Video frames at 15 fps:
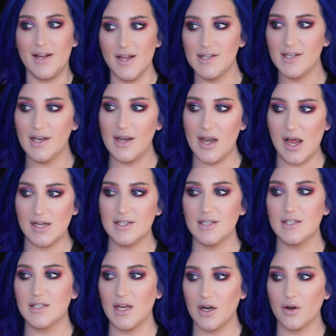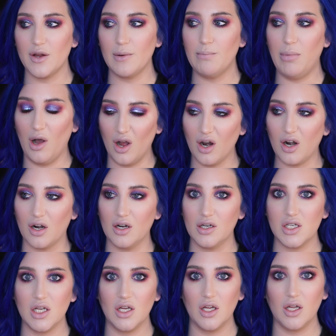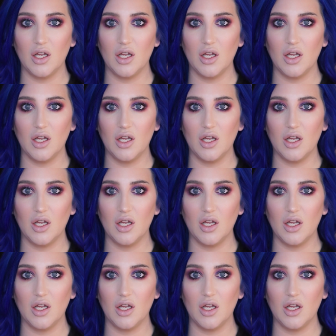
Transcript: is a necessary part